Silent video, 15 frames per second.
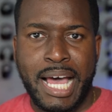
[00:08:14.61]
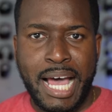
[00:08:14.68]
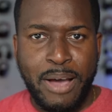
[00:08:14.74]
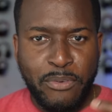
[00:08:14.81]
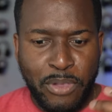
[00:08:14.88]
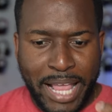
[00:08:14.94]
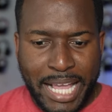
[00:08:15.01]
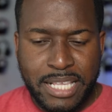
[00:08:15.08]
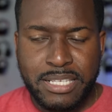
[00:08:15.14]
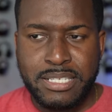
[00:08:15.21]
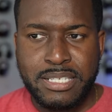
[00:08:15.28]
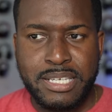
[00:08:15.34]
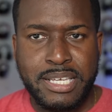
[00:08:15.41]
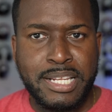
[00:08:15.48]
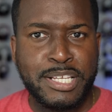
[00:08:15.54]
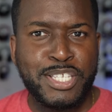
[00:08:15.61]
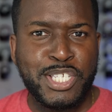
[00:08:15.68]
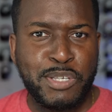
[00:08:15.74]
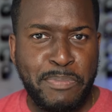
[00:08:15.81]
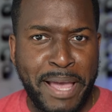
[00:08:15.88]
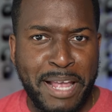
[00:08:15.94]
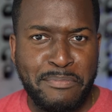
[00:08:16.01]
I would like to see it
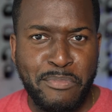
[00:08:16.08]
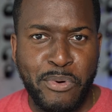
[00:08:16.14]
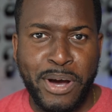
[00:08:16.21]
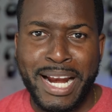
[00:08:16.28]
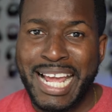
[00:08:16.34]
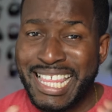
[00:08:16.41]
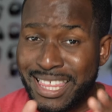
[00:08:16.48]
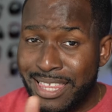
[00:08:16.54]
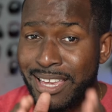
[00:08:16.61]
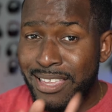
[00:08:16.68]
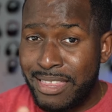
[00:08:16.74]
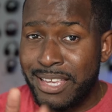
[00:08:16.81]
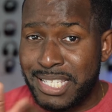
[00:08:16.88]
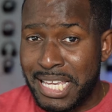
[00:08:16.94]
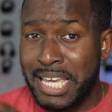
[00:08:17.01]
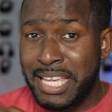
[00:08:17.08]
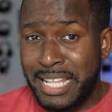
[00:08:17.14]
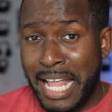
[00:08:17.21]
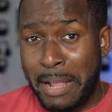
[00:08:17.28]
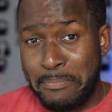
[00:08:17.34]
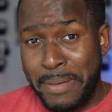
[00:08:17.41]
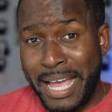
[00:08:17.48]
expand more, and I think they're taking
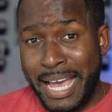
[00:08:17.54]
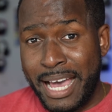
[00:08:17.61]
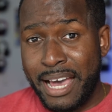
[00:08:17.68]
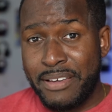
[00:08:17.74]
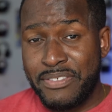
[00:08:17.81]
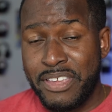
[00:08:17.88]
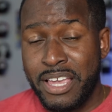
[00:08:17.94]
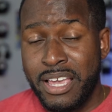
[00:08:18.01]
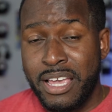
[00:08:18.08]
that path.